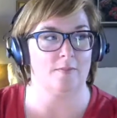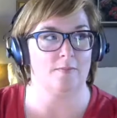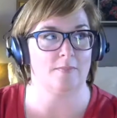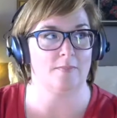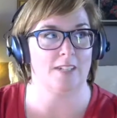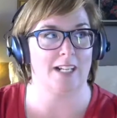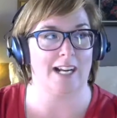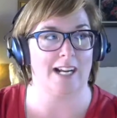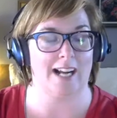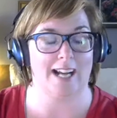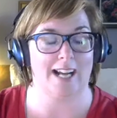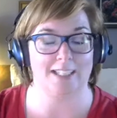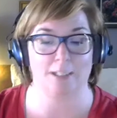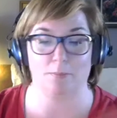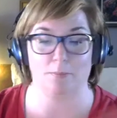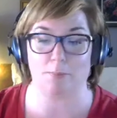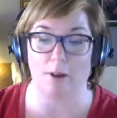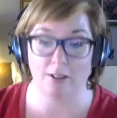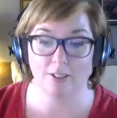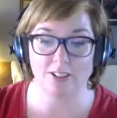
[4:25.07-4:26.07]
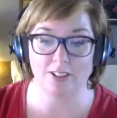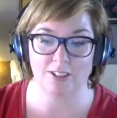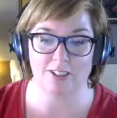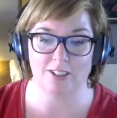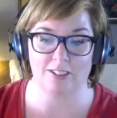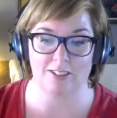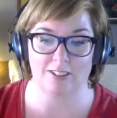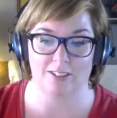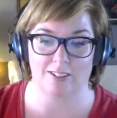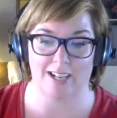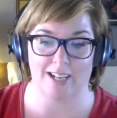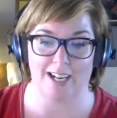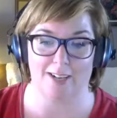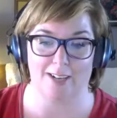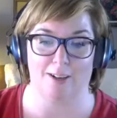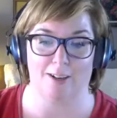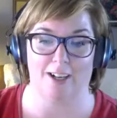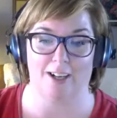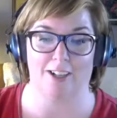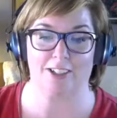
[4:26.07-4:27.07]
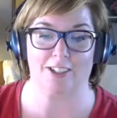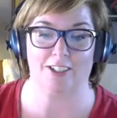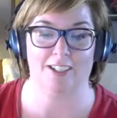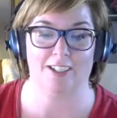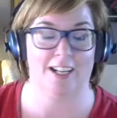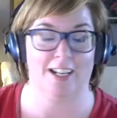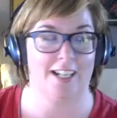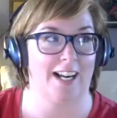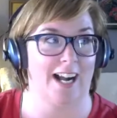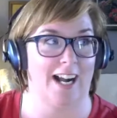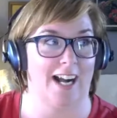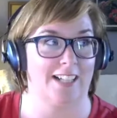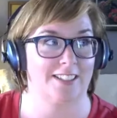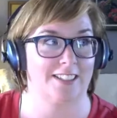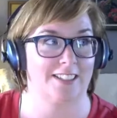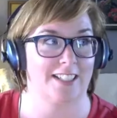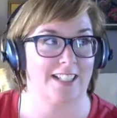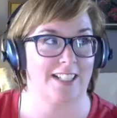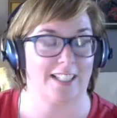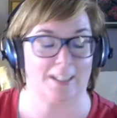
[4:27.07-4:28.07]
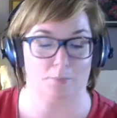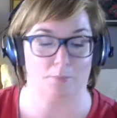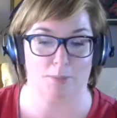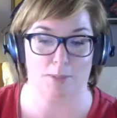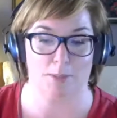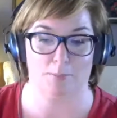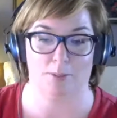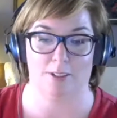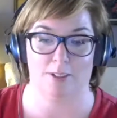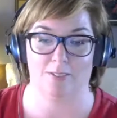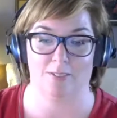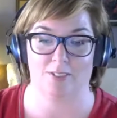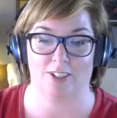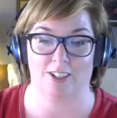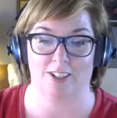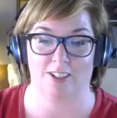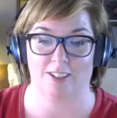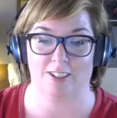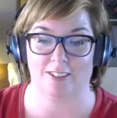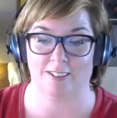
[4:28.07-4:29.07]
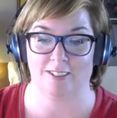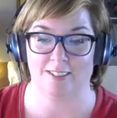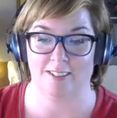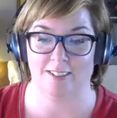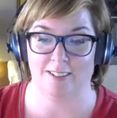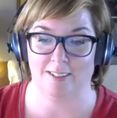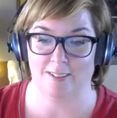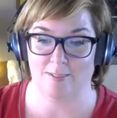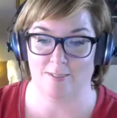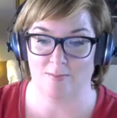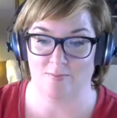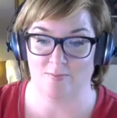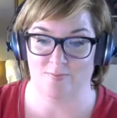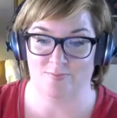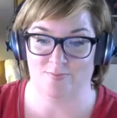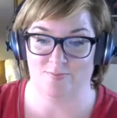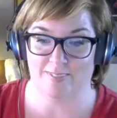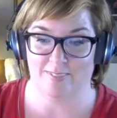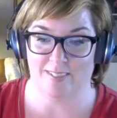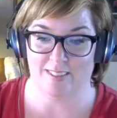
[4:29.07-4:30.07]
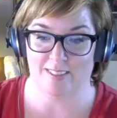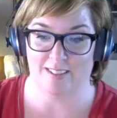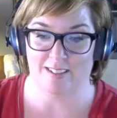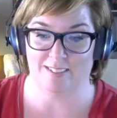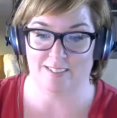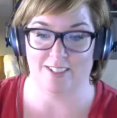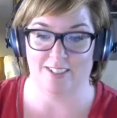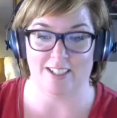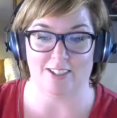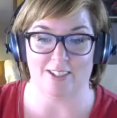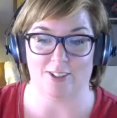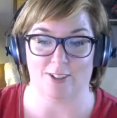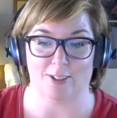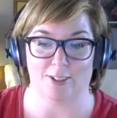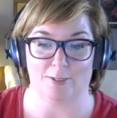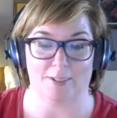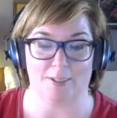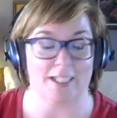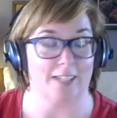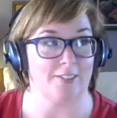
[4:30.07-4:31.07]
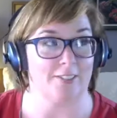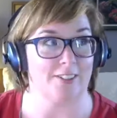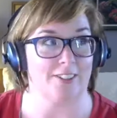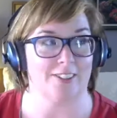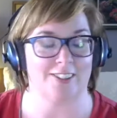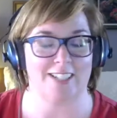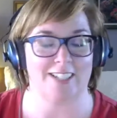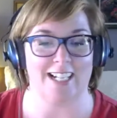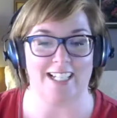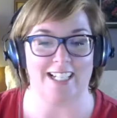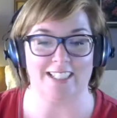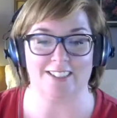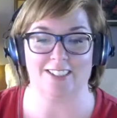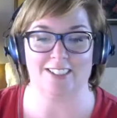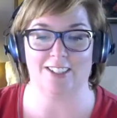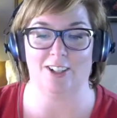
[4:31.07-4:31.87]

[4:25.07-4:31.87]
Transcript: As opposed to AOL, you're not asking people if they're single or whatever. Okay, so